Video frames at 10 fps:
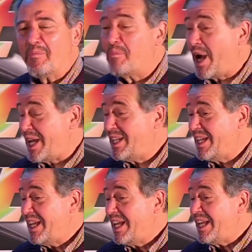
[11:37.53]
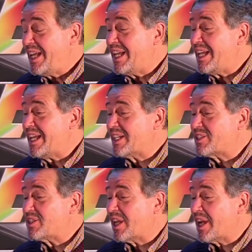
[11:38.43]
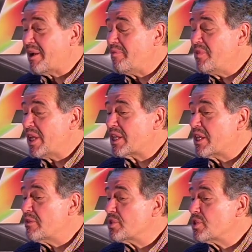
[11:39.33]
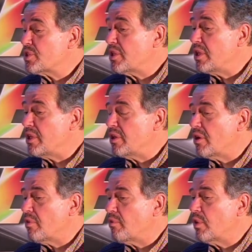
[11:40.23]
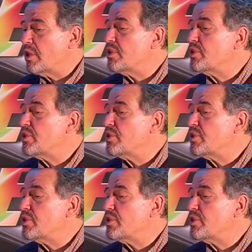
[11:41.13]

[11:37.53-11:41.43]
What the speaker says: but it gives us, you know, one of the